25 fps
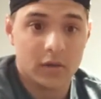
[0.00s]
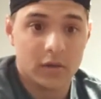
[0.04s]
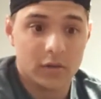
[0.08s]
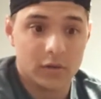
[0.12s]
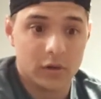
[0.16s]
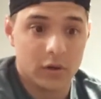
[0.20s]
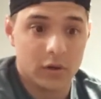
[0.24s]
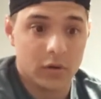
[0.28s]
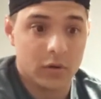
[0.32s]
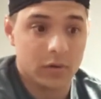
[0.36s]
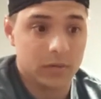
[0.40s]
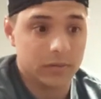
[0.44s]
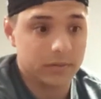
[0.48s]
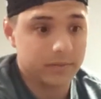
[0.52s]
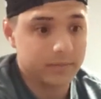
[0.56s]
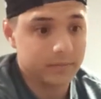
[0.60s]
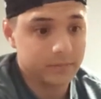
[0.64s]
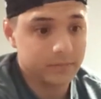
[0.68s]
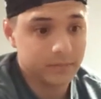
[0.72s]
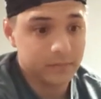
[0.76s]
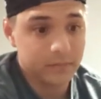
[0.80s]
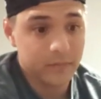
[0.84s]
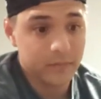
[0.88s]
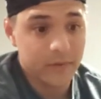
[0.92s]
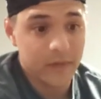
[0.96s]
So
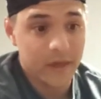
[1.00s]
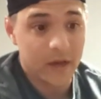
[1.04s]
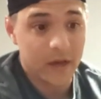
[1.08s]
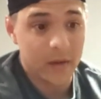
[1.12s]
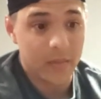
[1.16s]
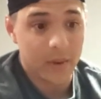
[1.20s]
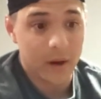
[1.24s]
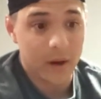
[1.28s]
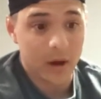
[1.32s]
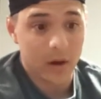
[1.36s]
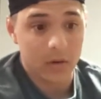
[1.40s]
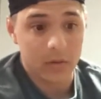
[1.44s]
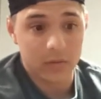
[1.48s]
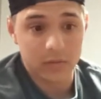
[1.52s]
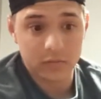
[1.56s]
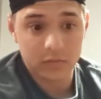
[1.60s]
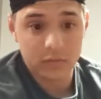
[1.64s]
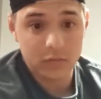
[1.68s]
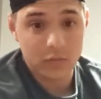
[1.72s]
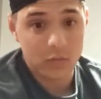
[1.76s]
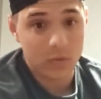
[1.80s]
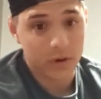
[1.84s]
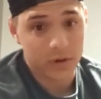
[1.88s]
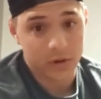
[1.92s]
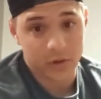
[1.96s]
think about
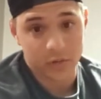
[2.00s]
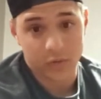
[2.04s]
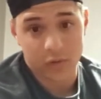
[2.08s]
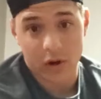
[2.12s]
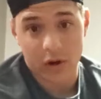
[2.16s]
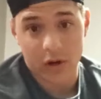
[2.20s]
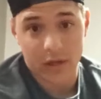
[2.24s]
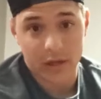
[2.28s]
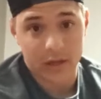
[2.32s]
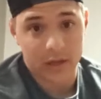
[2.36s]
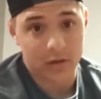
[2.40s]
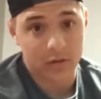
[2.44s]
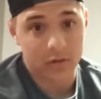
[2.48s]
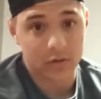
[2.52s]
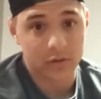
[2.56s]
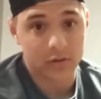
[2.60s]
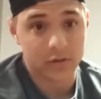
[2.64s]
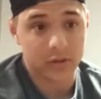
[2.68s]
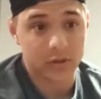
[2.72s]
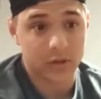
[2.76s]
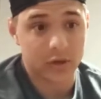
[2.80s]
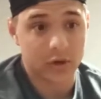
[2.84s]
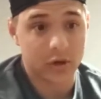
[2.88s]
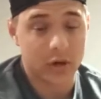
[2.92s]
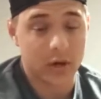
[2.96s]
when you're running, you're
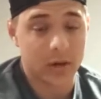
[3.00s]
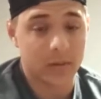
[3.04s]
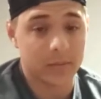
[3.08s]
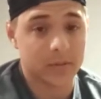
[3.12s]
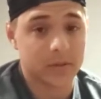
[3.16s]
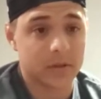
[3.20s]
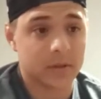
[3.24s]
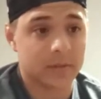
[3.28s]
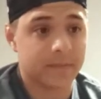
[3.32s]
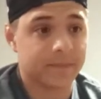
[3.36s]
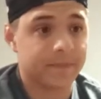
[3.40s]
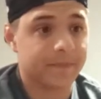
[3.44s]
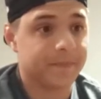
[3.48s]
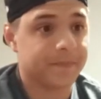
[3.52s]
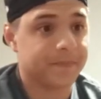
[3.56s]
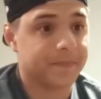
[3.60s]
using your hips.